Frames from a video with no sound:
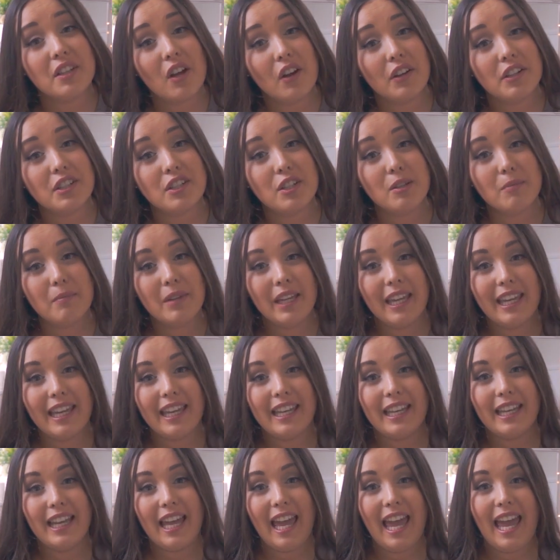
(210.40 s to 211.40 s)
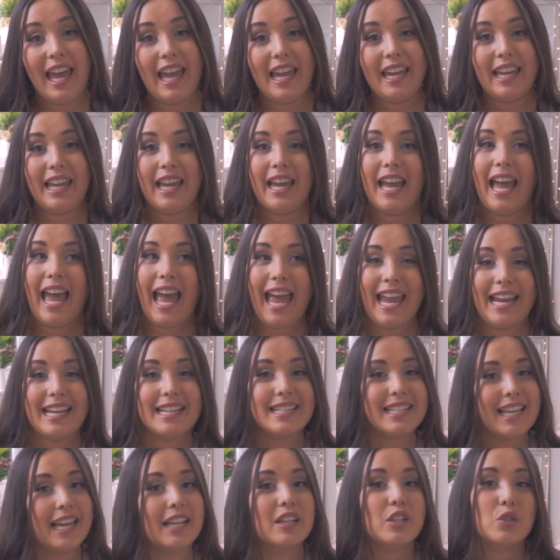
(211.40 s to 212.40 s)
this item in a
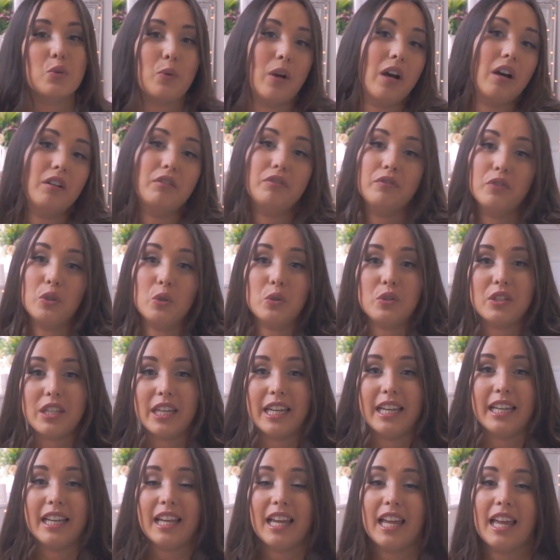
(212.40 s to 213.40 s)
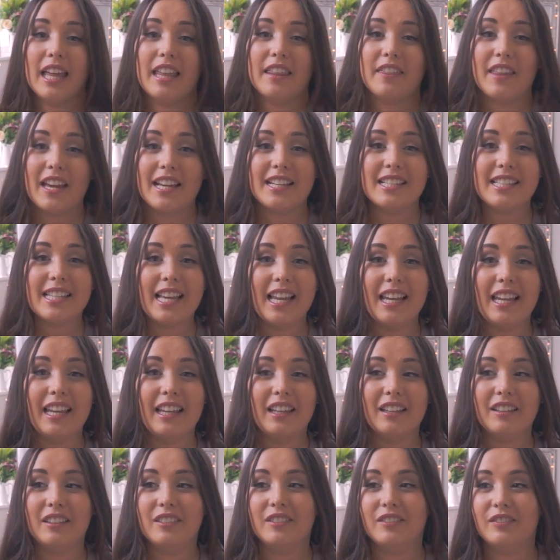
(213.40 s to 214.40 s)
8, 10, 12, 14. They sell
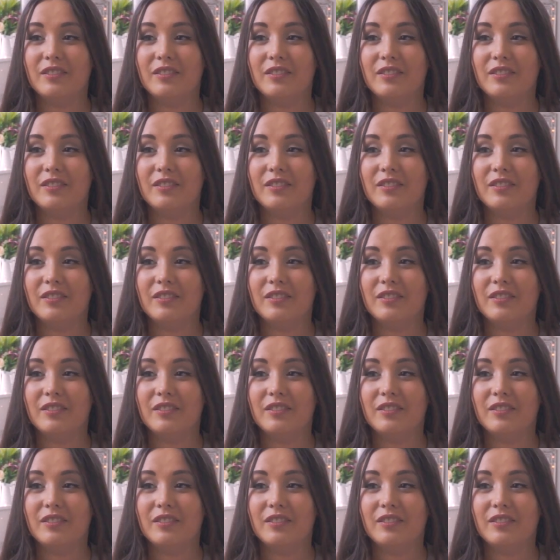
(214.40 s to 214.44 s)
it